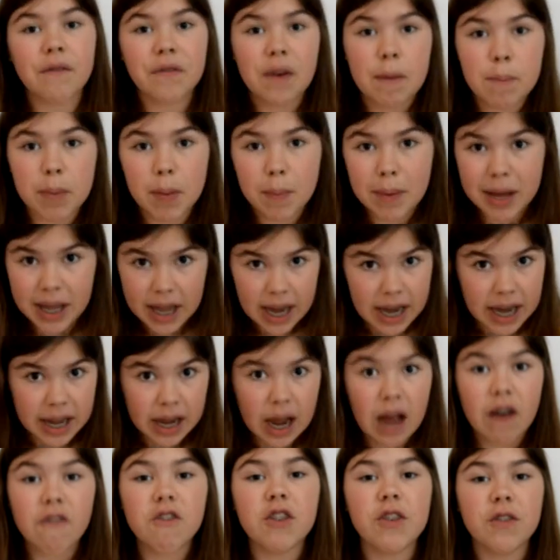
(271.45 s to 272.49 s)
from the beginning
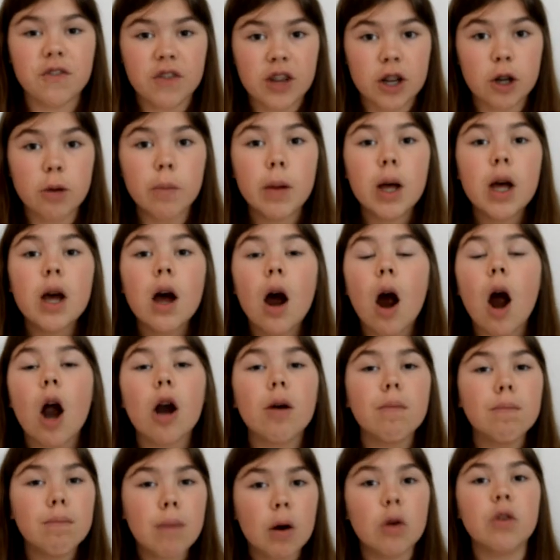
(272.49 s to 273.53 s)
of the film
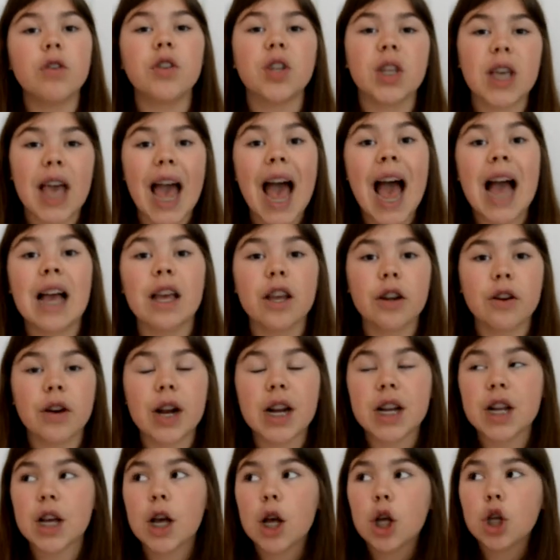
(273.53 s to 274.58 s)
are mostly
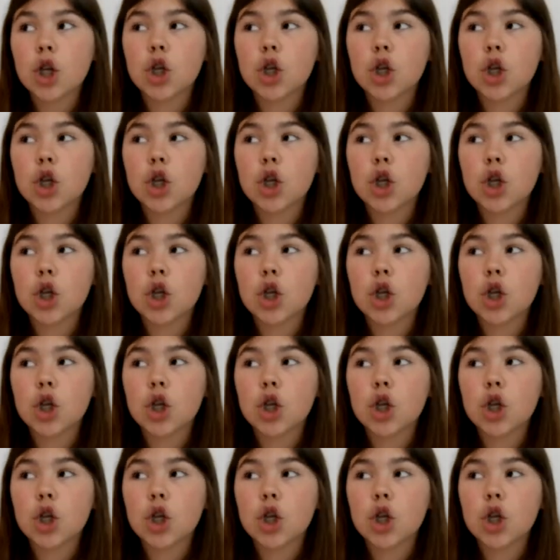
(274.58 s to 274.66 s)
accurate.